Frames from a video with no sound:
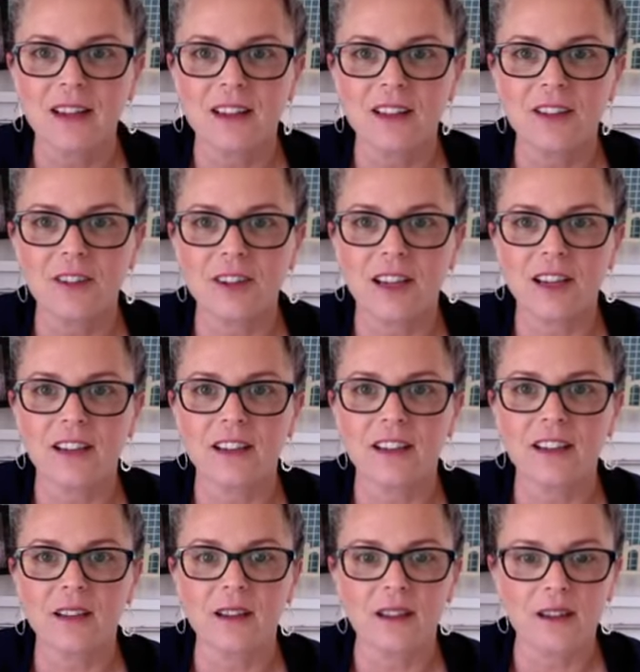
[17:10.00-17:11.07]
All right,
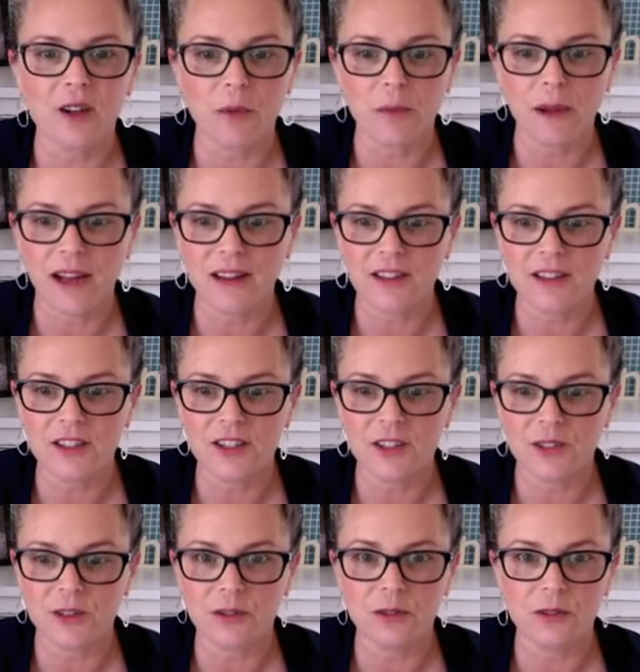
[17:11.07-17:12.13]
I'm gonna go back
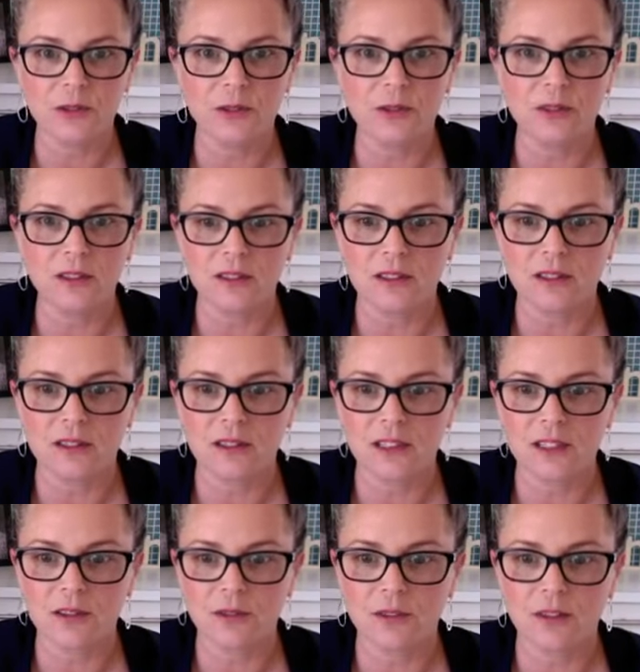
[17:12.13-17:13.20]
to, I
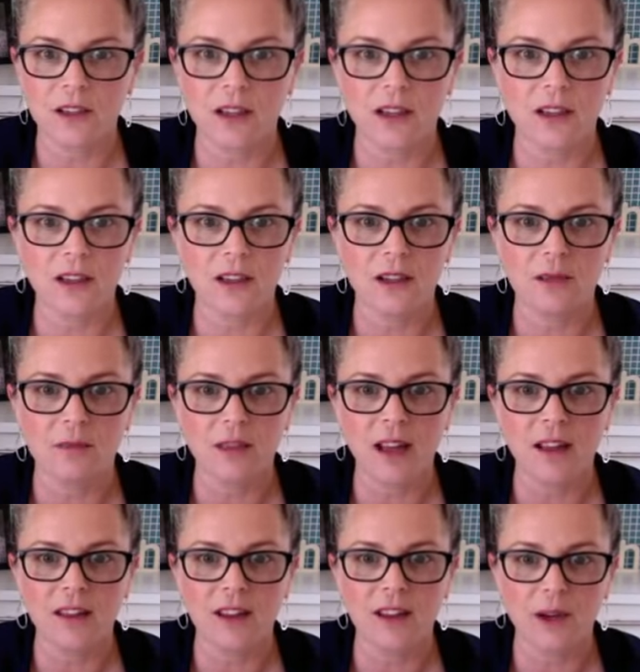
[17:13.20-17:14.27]
don't think I'm,
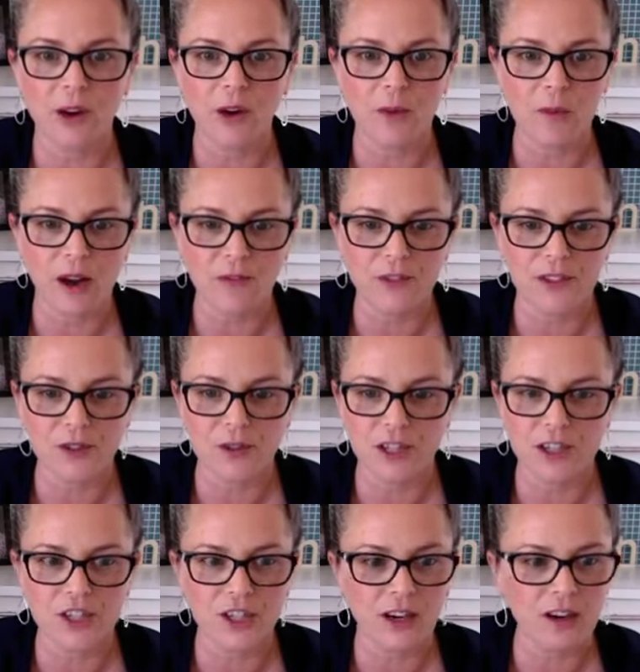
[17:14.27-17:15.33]
ah, there we go, I'm off the
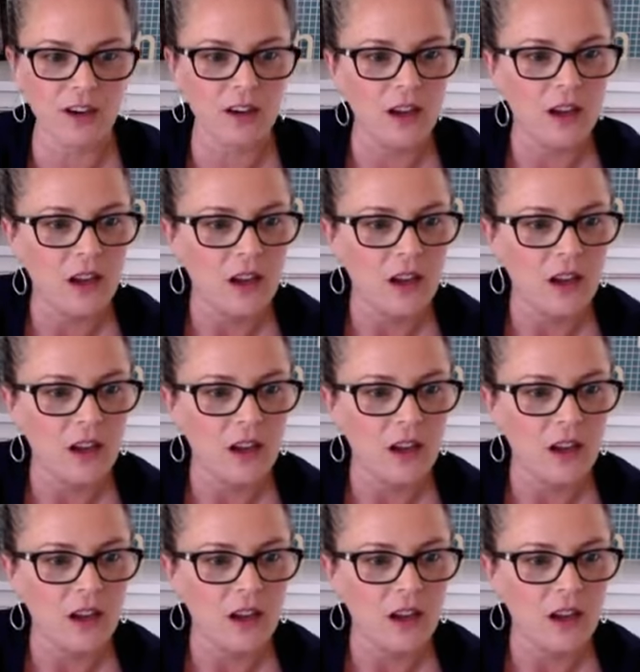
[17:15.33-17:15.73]
screen share.